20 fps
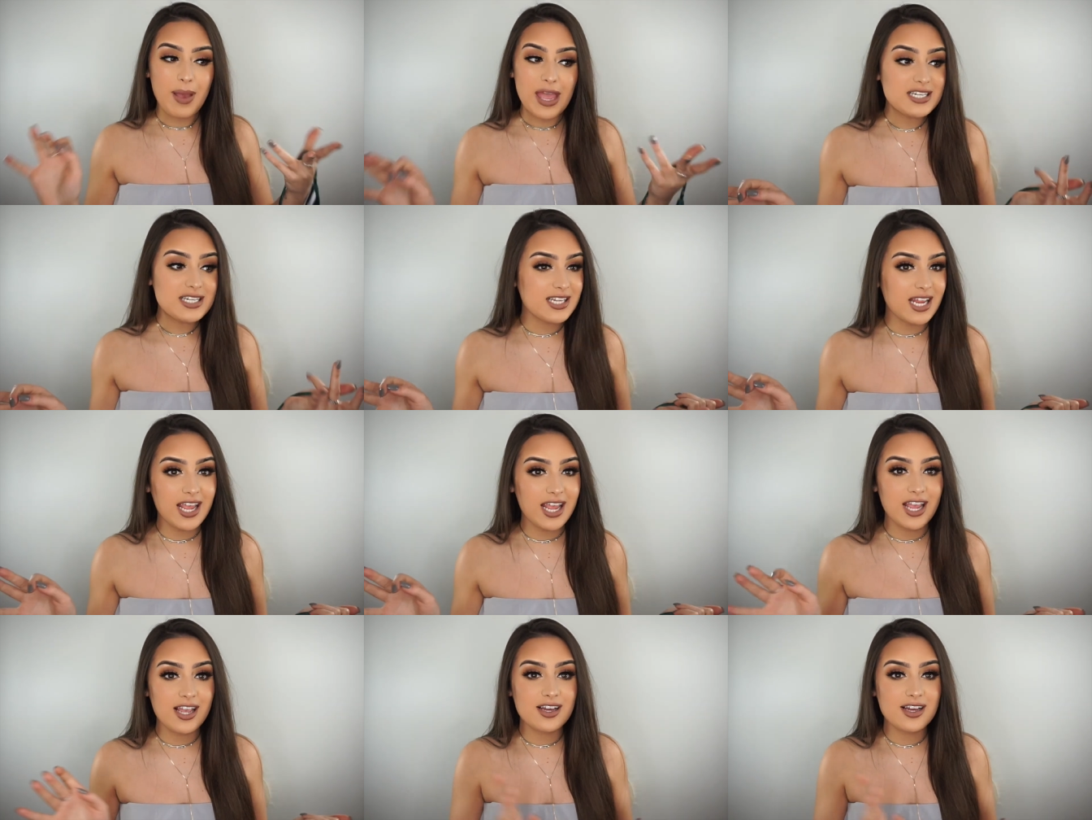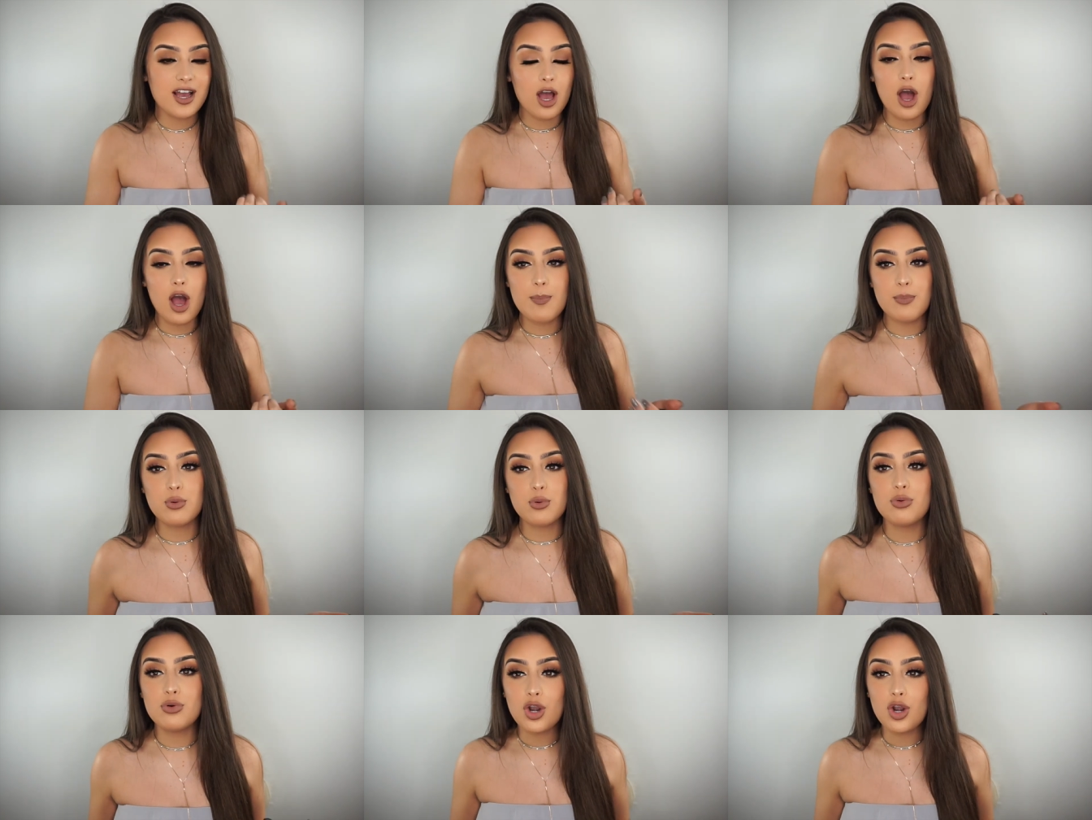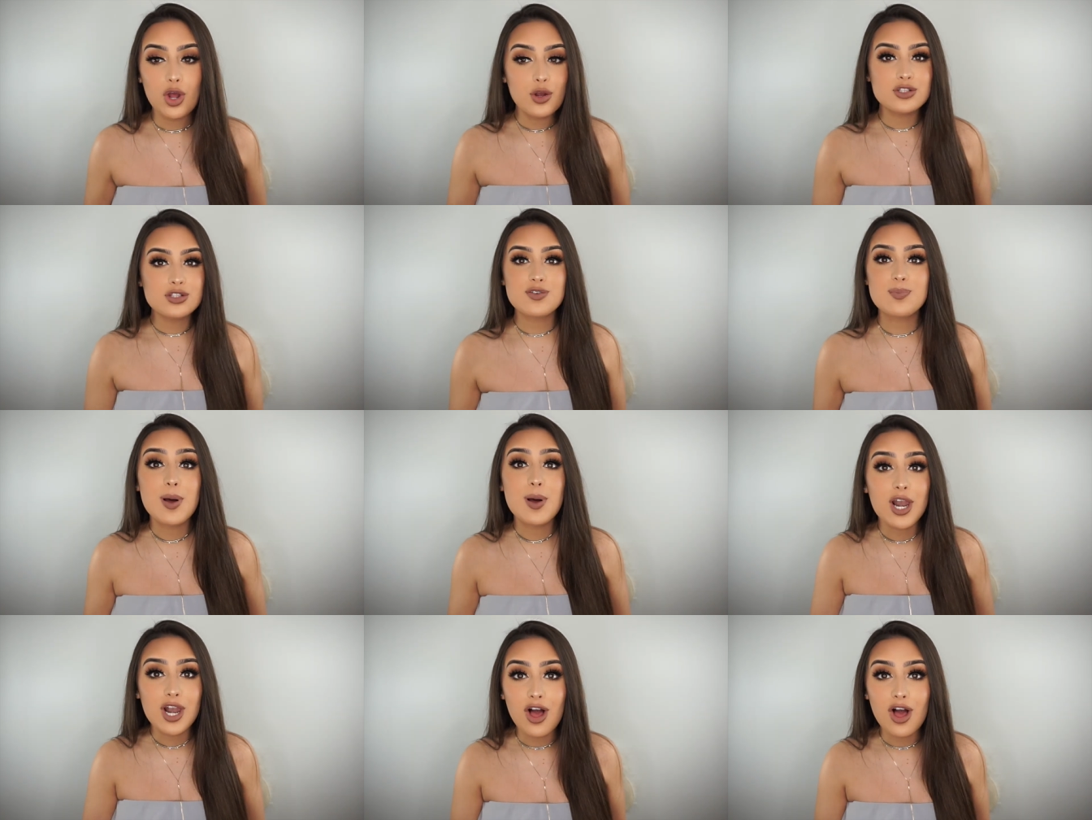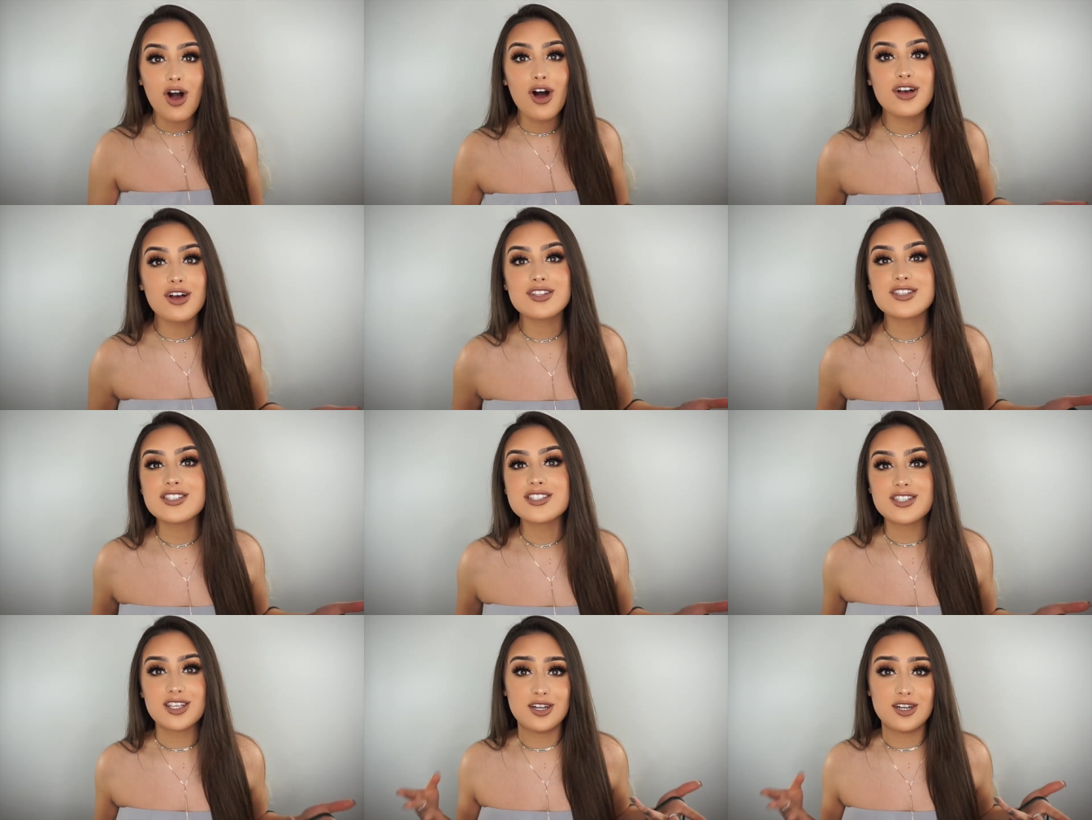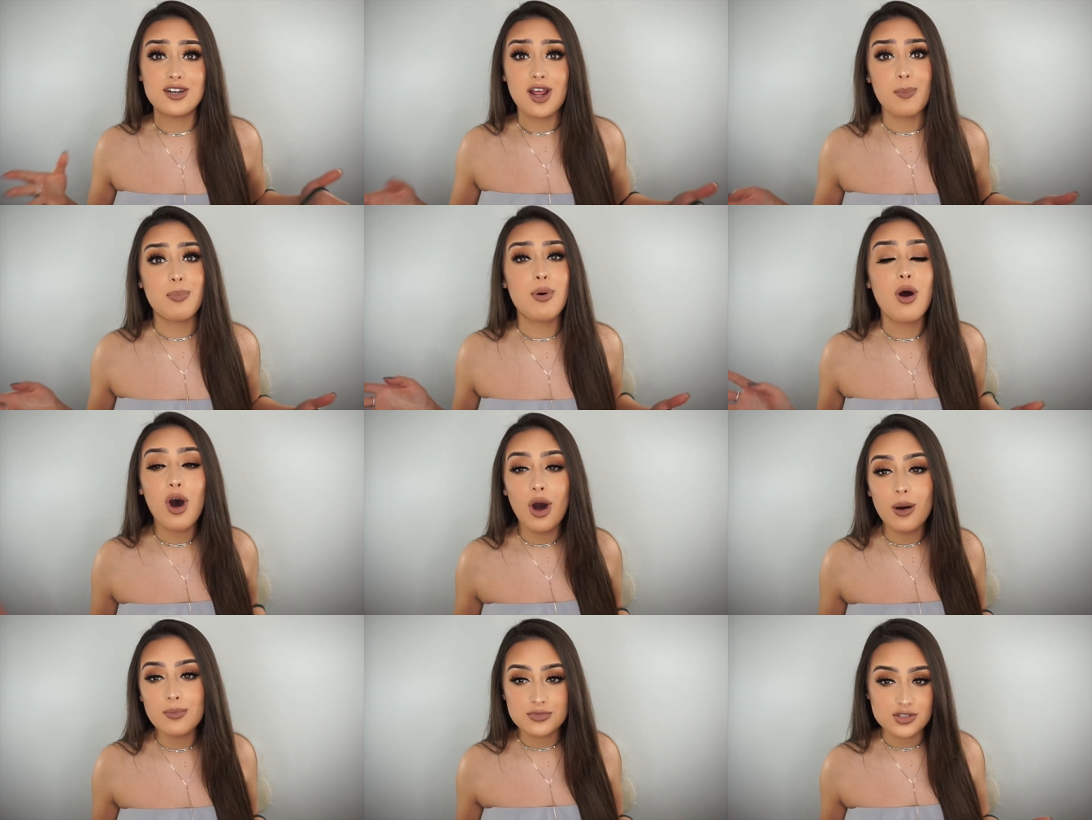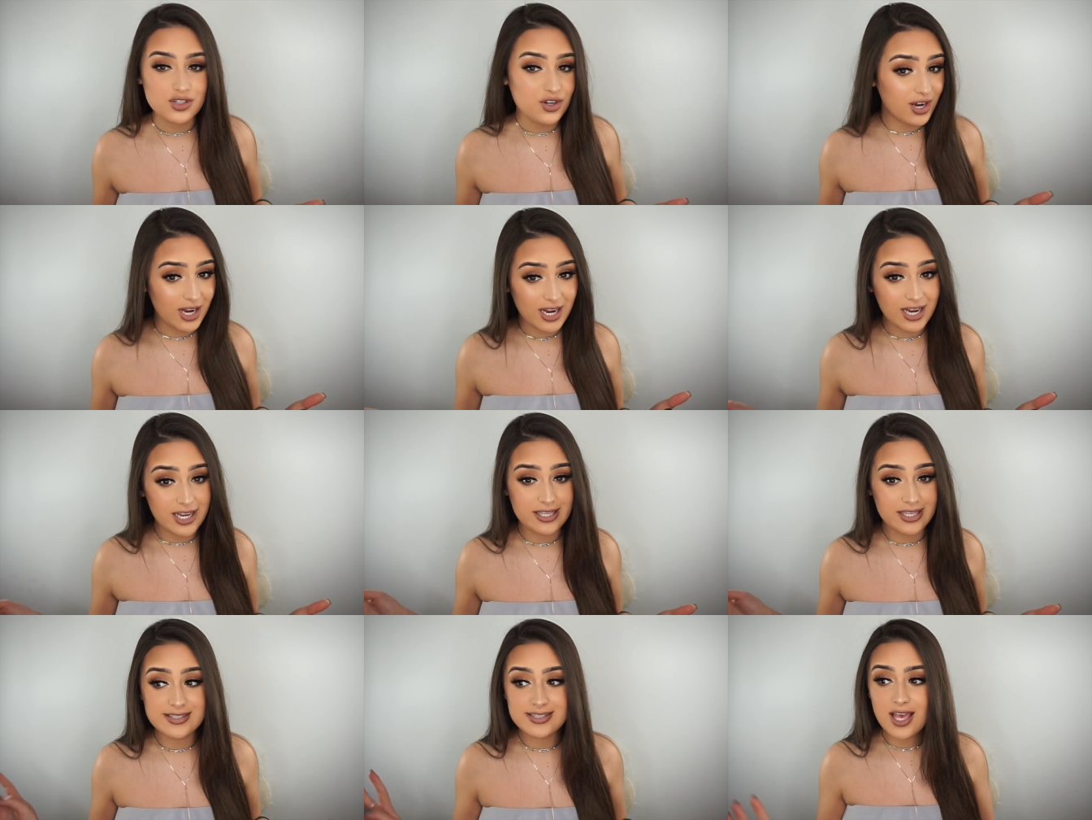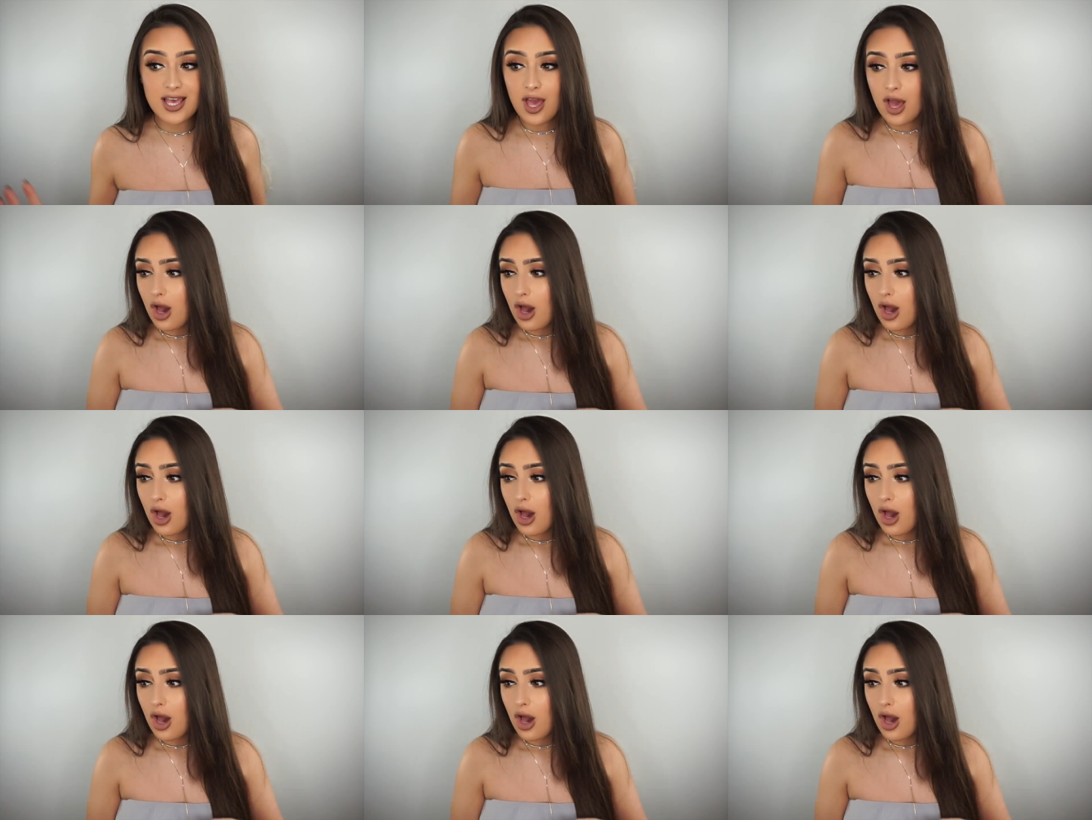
bedding, I bought loads of plants that look like palm trees,